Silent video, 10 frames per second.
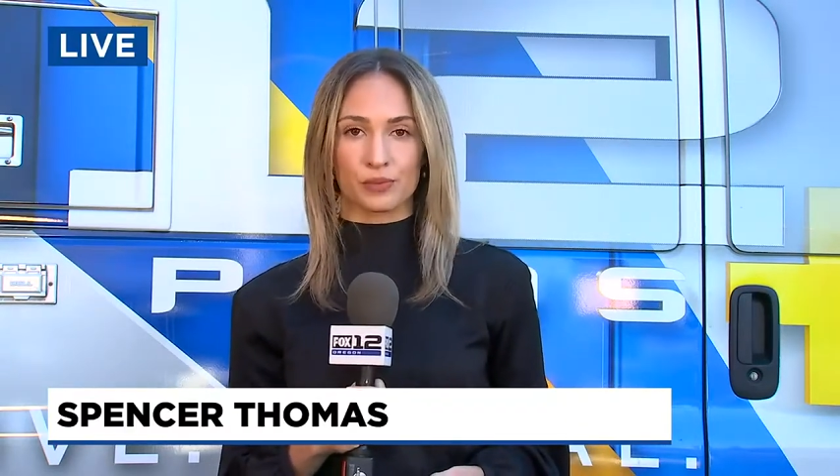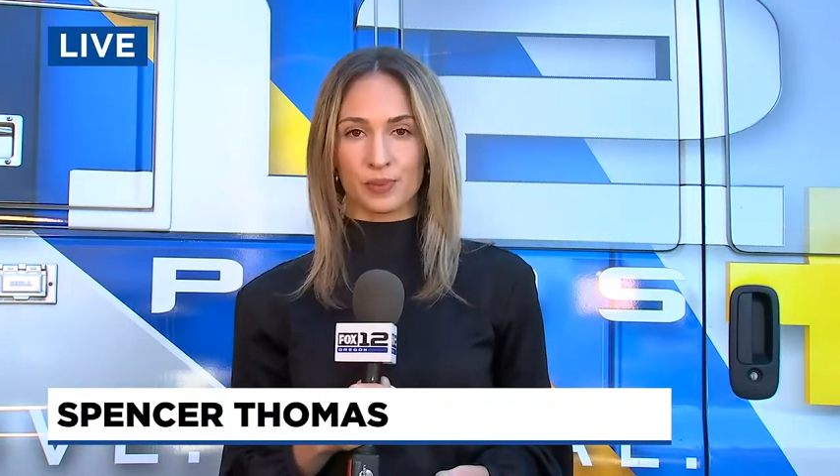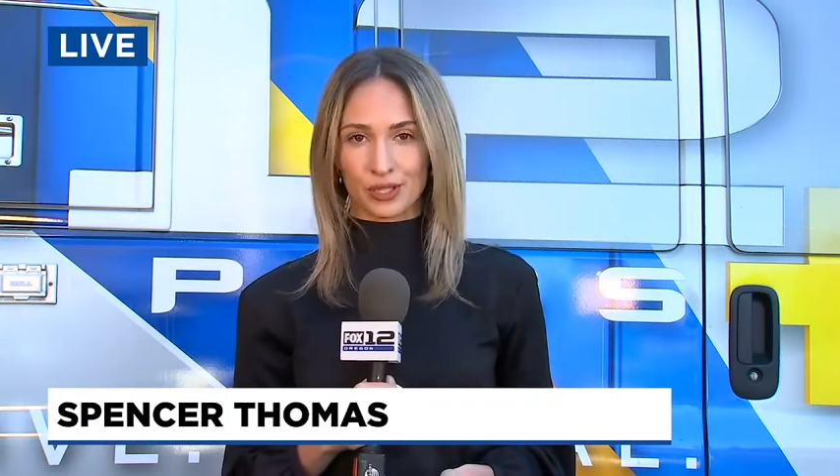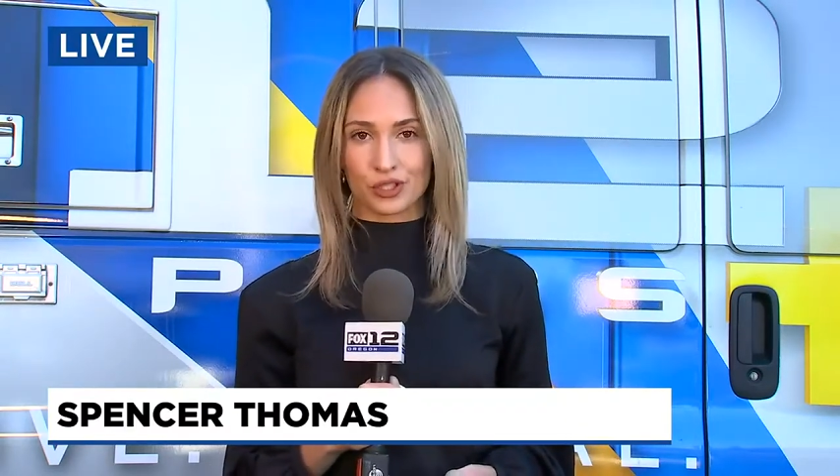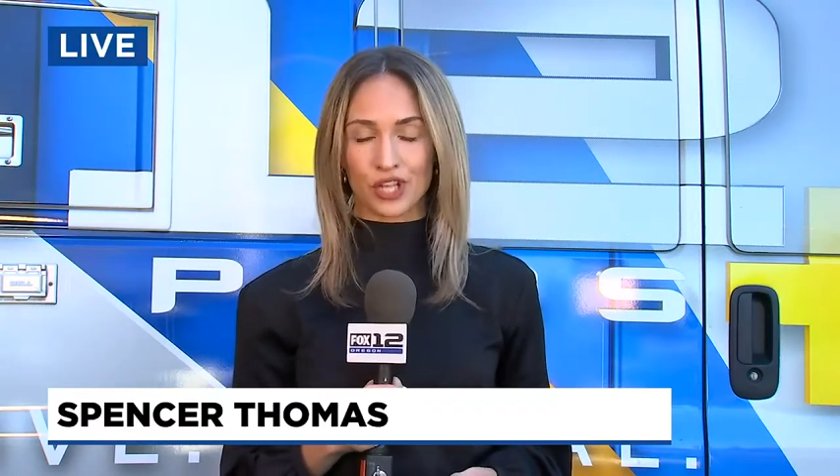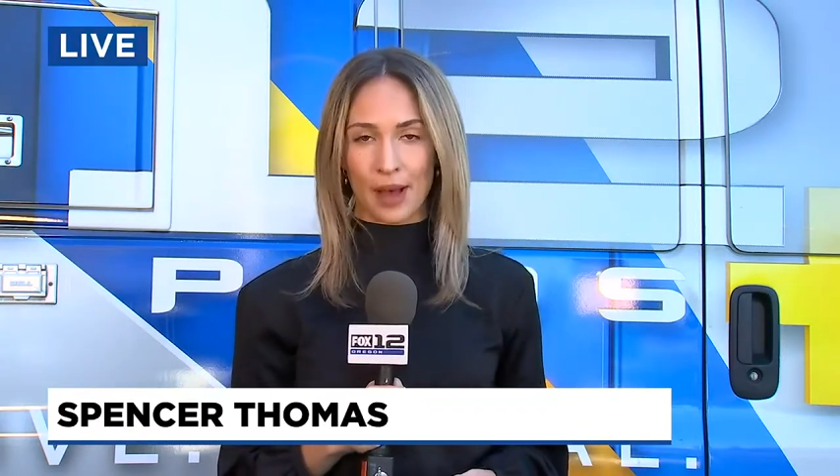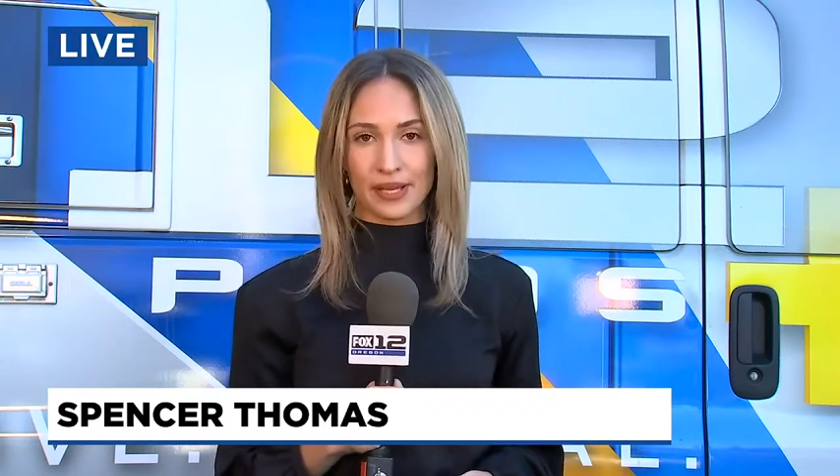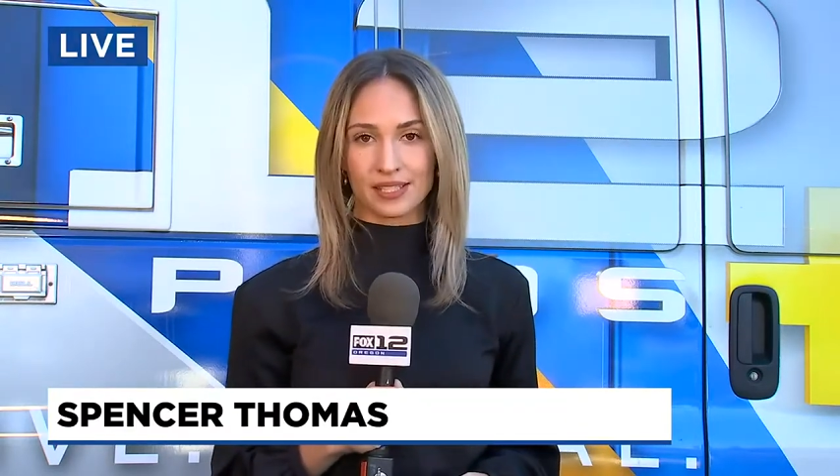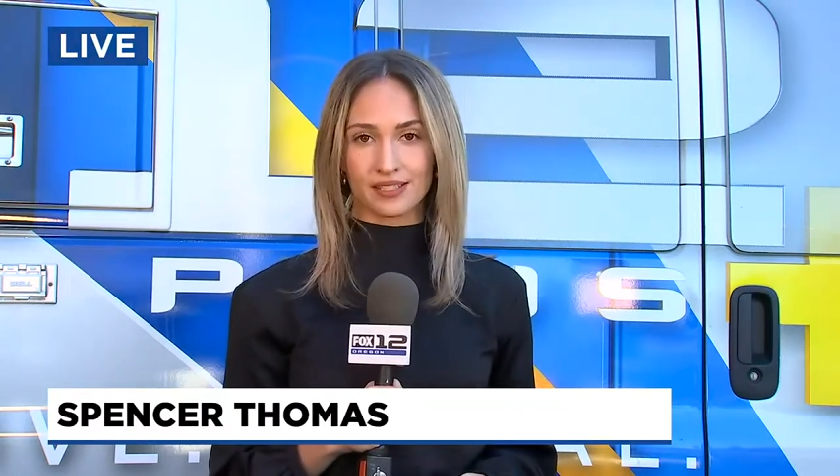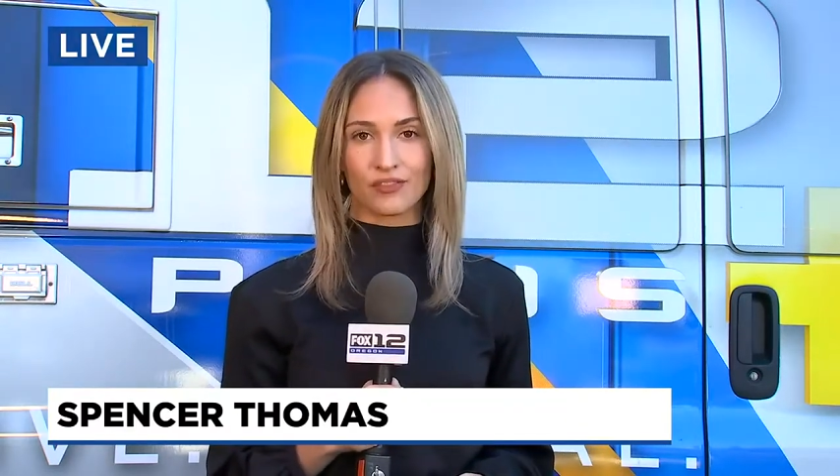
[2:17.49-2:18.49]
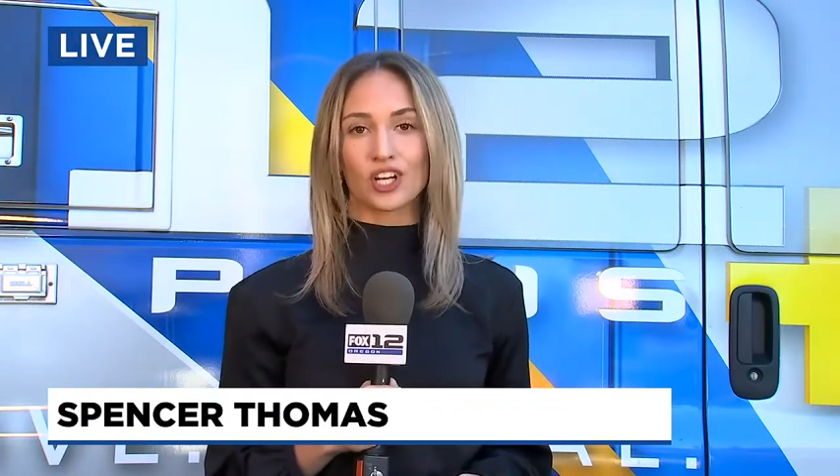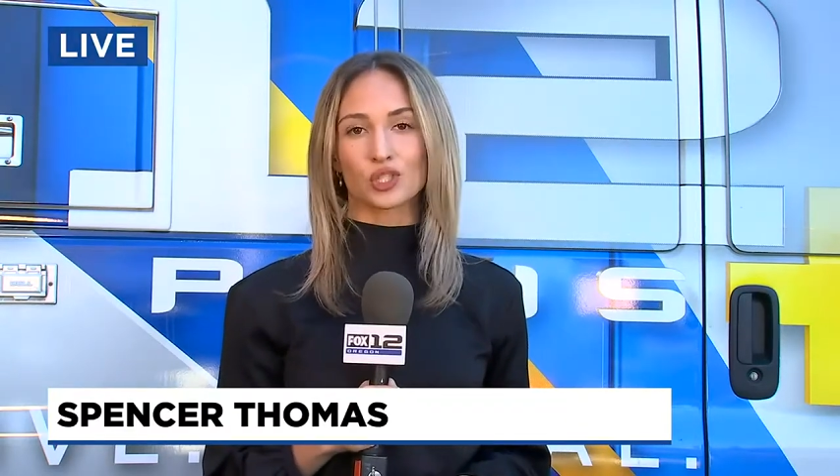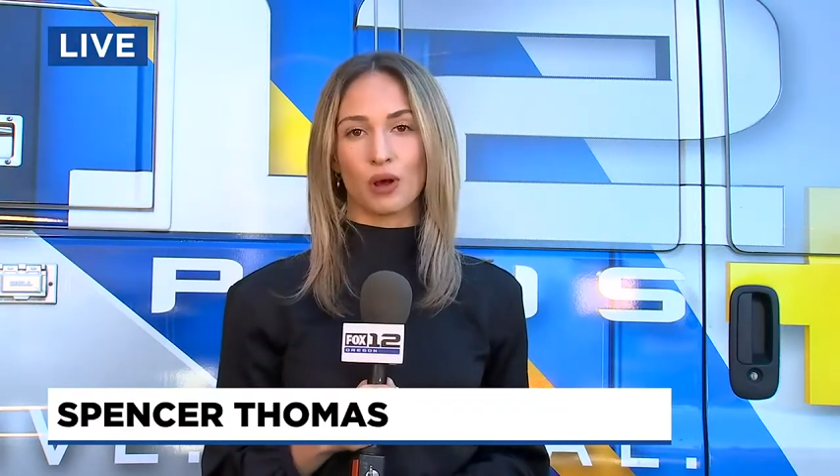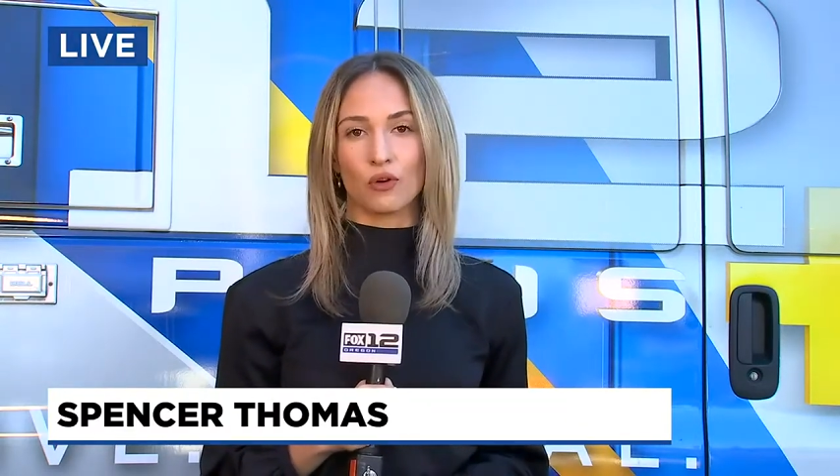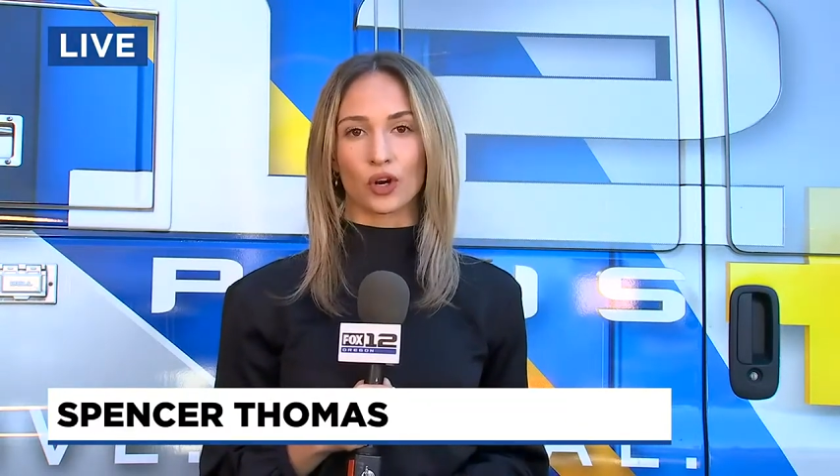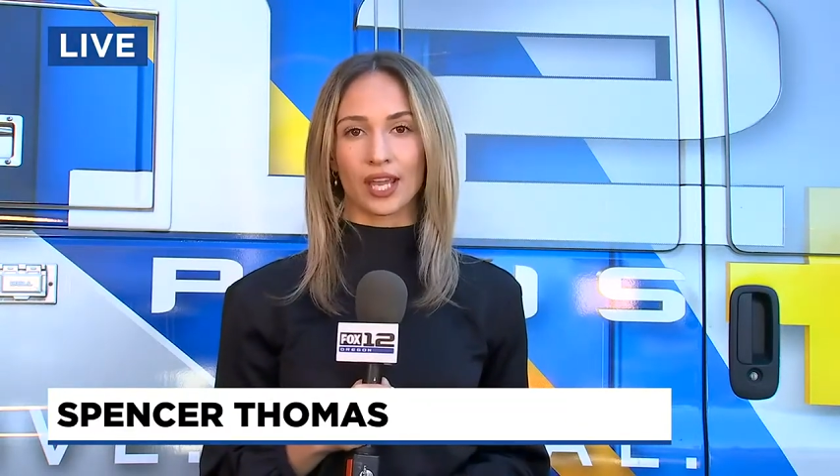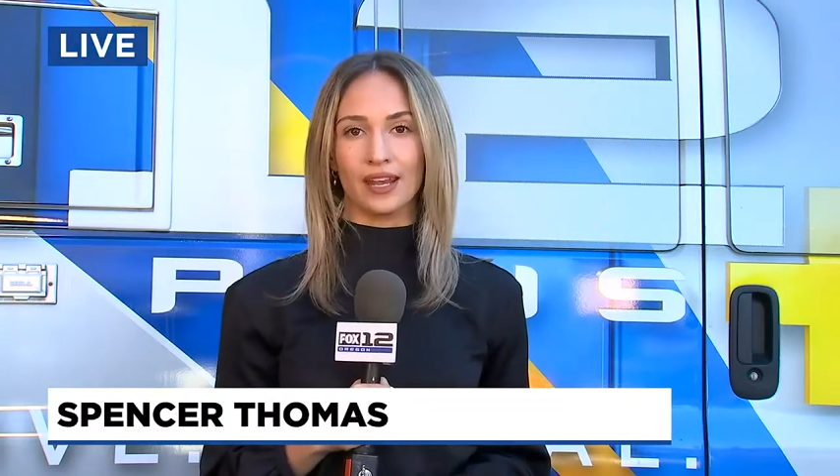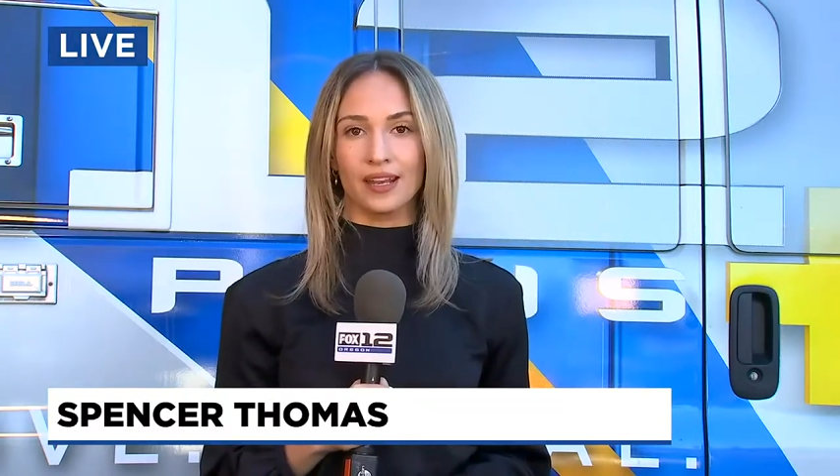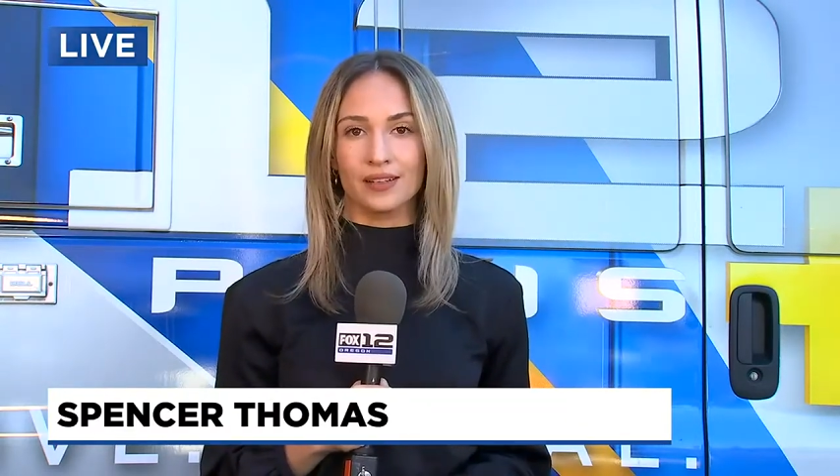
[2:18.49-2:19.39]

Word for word: Spencer Thomas, Fox twelve Oregon.